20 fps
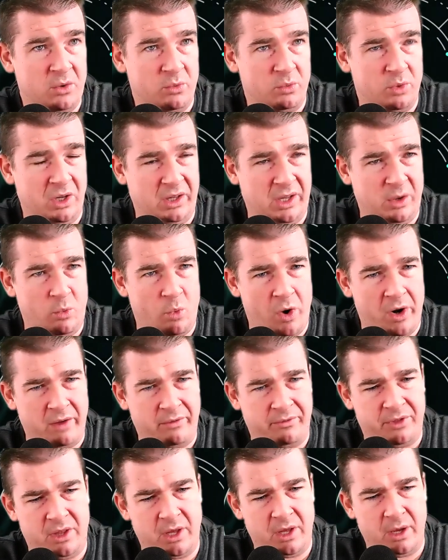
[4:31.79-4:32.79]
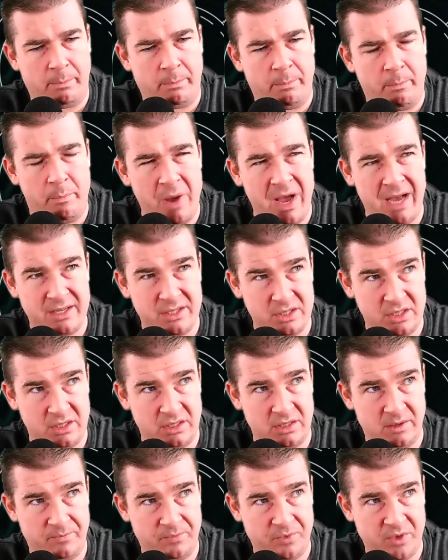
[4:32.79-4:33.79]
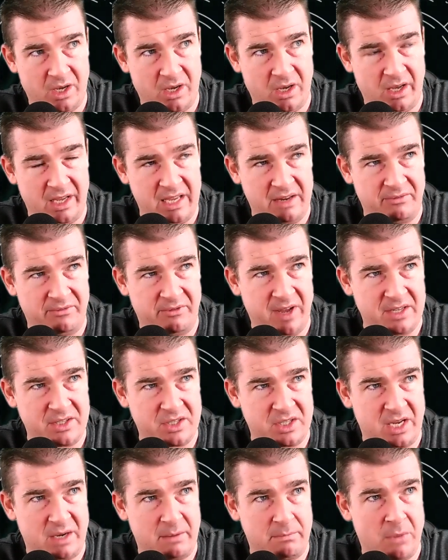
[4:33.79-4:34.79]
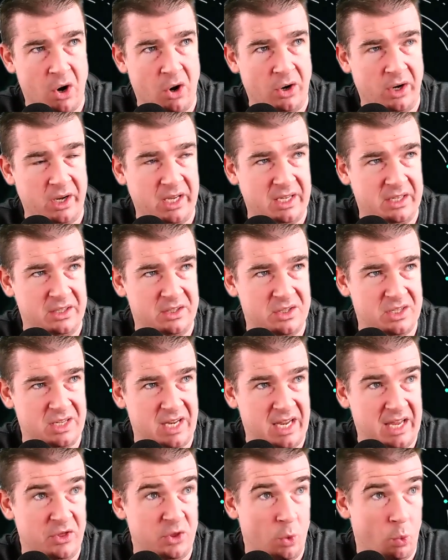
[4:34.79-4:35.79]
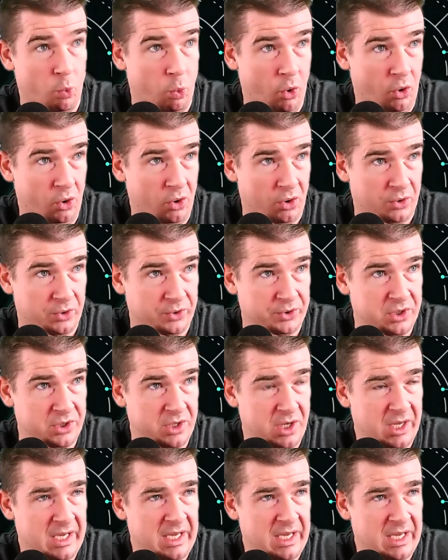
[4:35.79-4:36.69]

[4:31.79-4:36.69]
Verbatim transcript: really one of the best investing markets in the world,